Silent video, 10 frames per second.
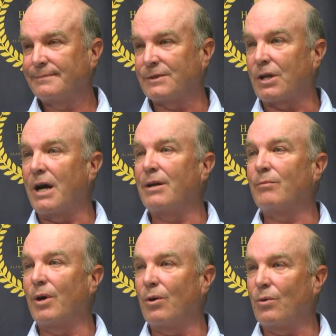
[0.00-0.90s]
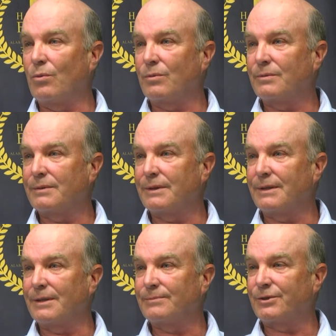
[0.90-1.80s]
Cotton Bowl,
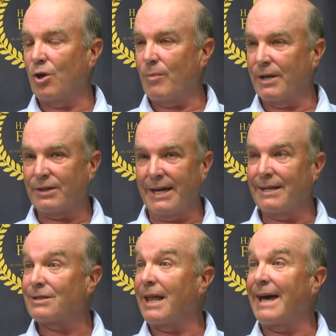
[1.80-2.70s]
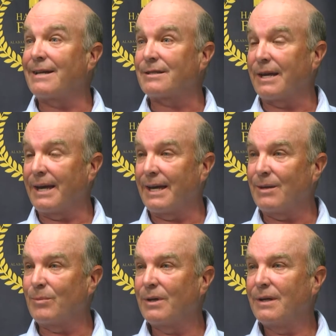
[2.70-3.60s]
Joe Montana's last
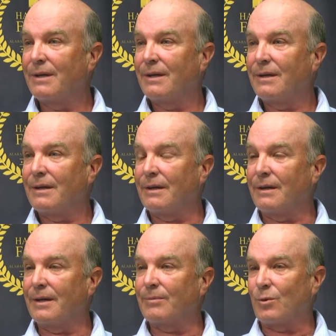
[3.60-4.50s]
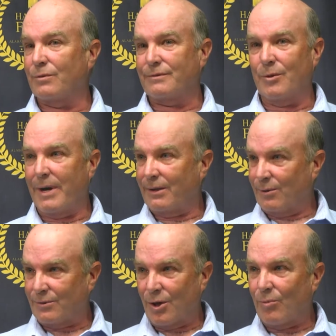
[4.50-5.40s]
game. Of course, nobody
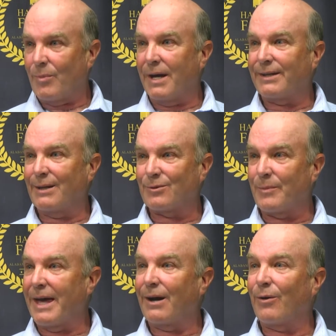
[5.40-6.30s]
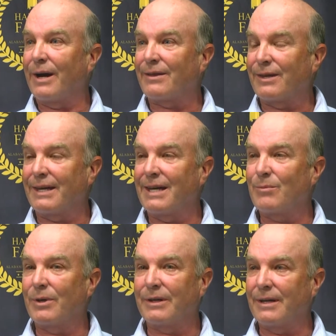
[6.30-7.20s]
knew Joe Montana was going to be that great
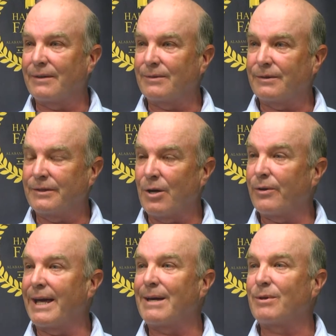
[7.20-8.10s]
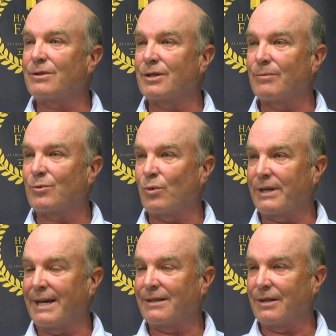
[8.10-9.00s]
then, but Notre Dame gets up
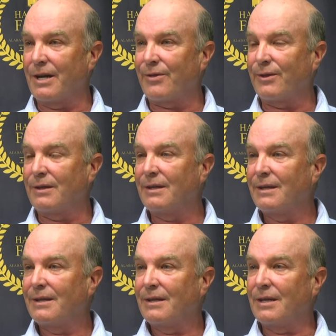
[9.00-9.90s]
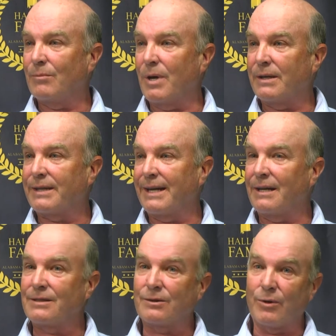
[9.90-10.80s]
28-0, and Montana
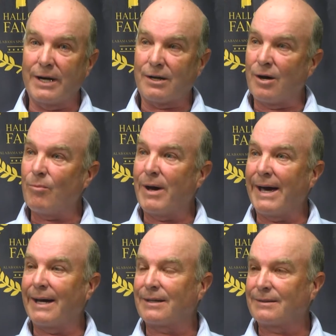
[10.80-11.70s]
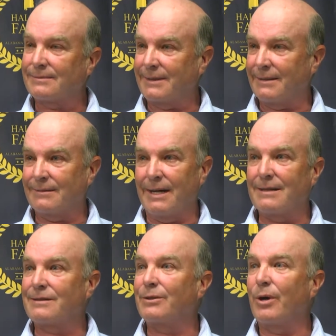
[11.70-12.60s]
leads a great comeback in
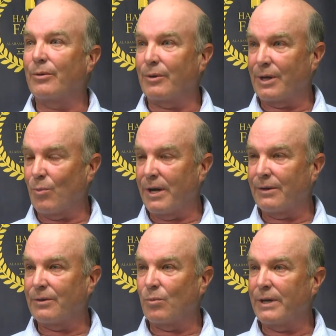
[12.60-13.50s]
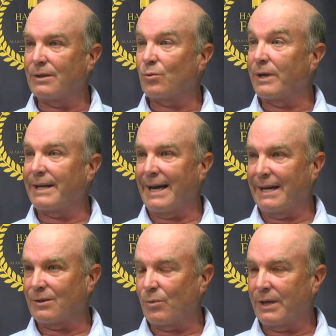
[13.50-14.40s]
like 0-degree weather to win
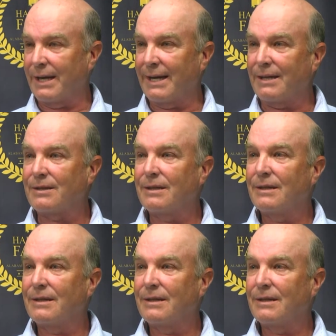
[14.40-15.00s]
29-28.